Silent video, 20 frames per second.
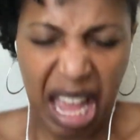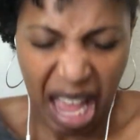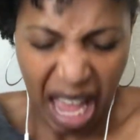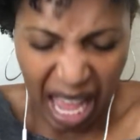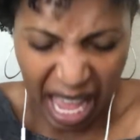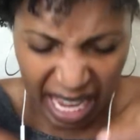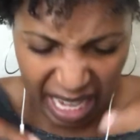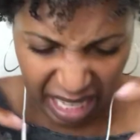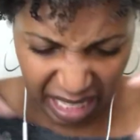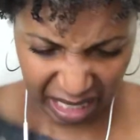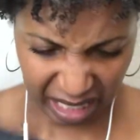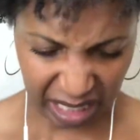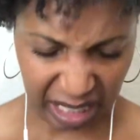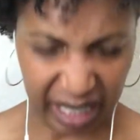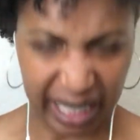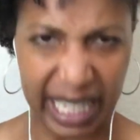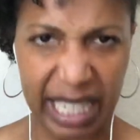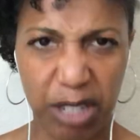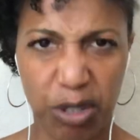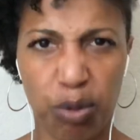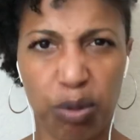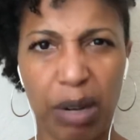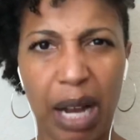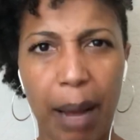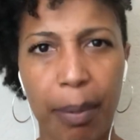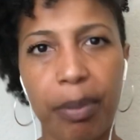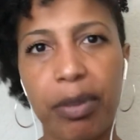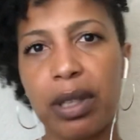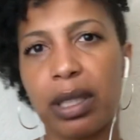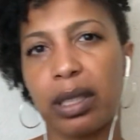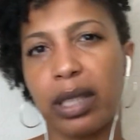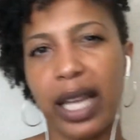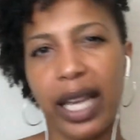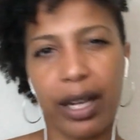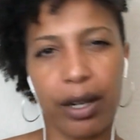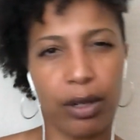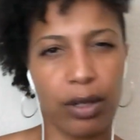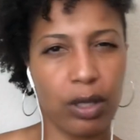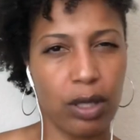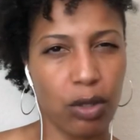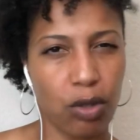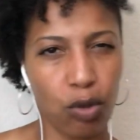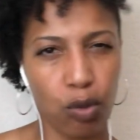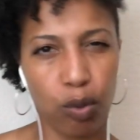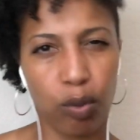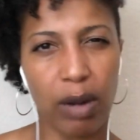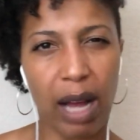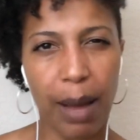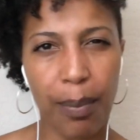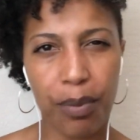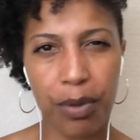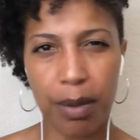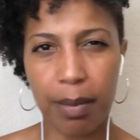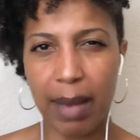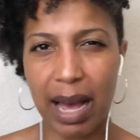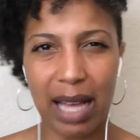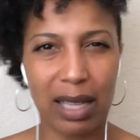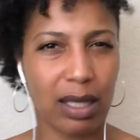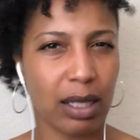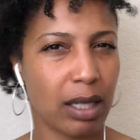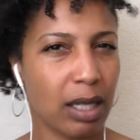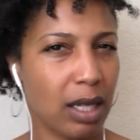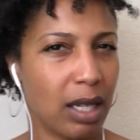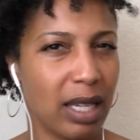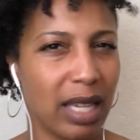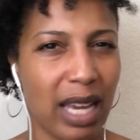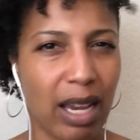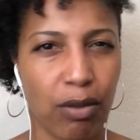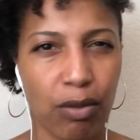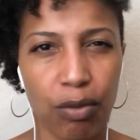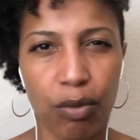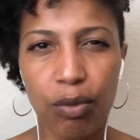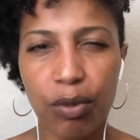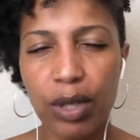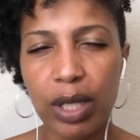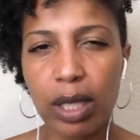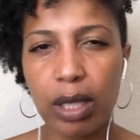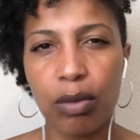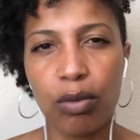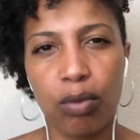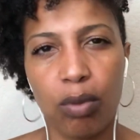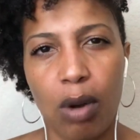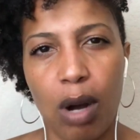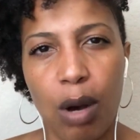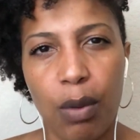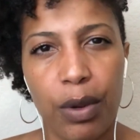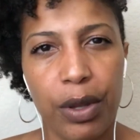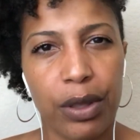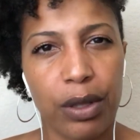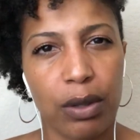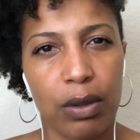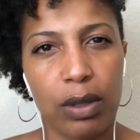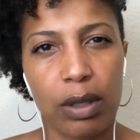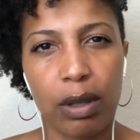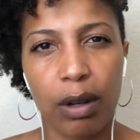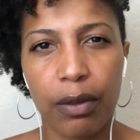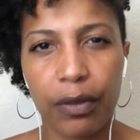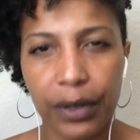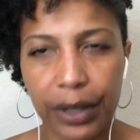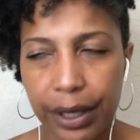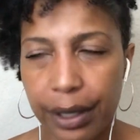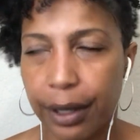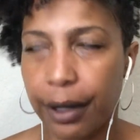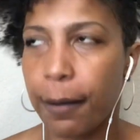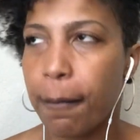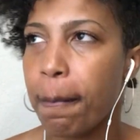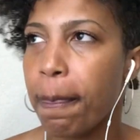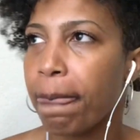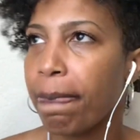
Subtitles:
and like drop the layers and drop the masks and get really raw with yourself here.